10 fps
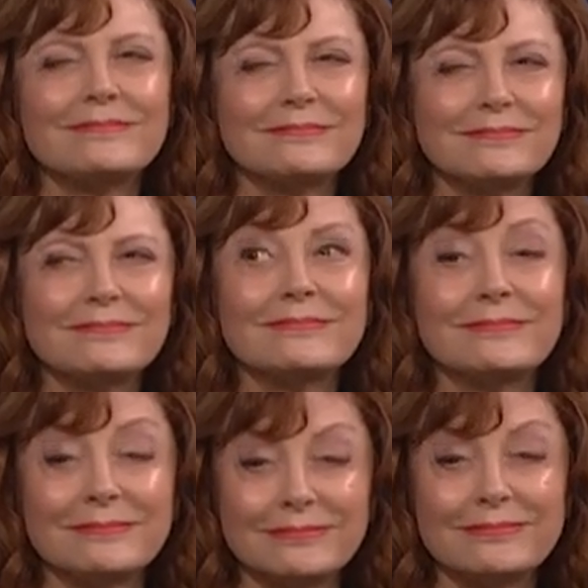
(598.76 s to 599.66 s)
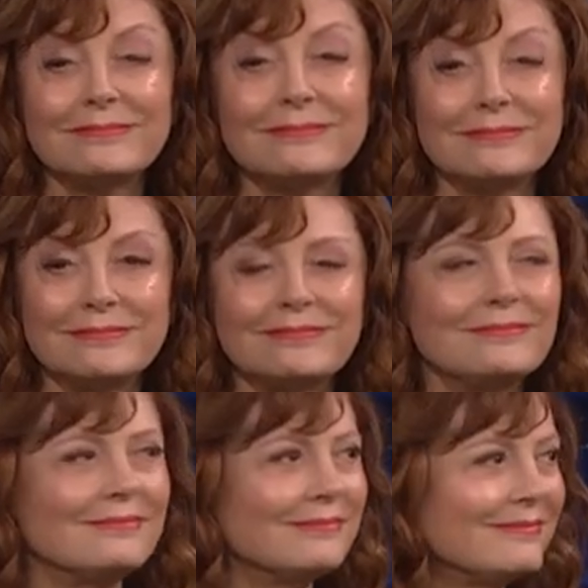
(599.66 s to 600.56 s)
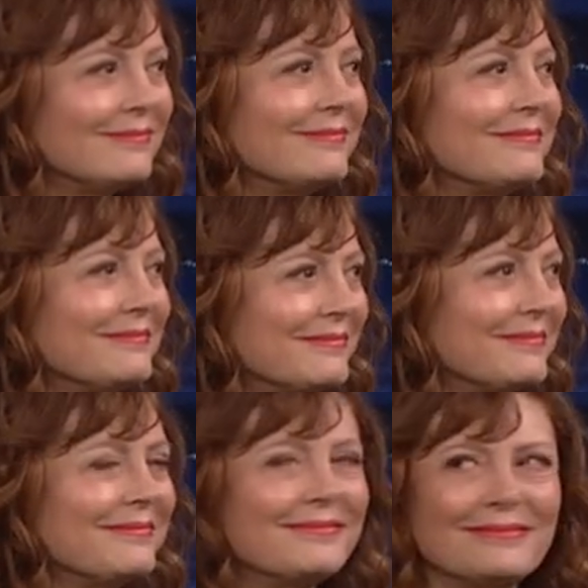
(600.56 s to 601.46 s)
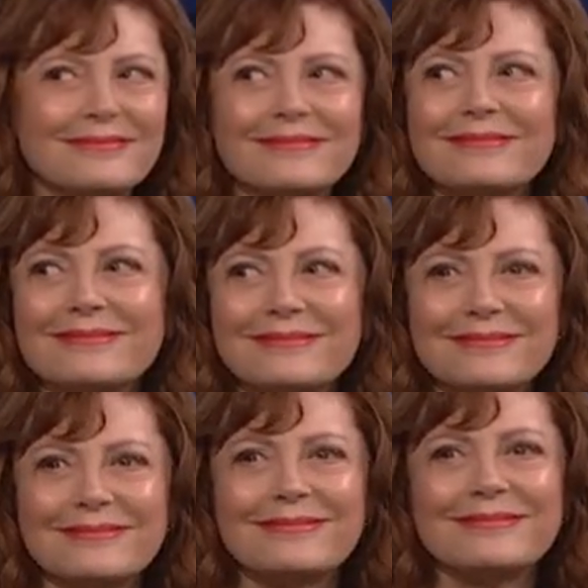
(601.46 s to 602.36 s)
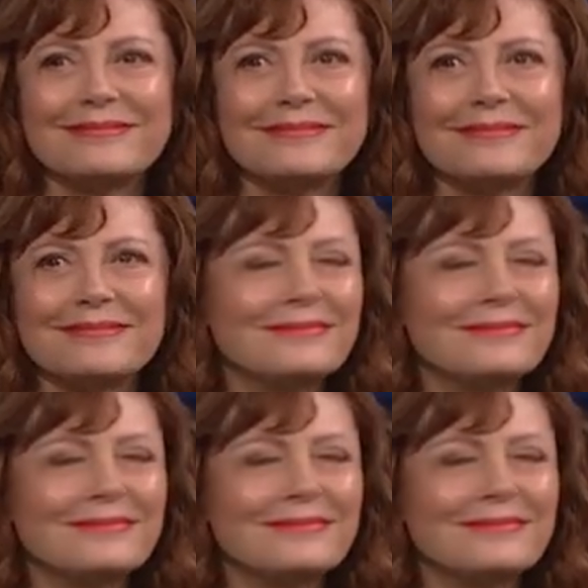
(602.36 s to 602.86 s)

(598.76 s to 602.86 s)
This person isn't speaking.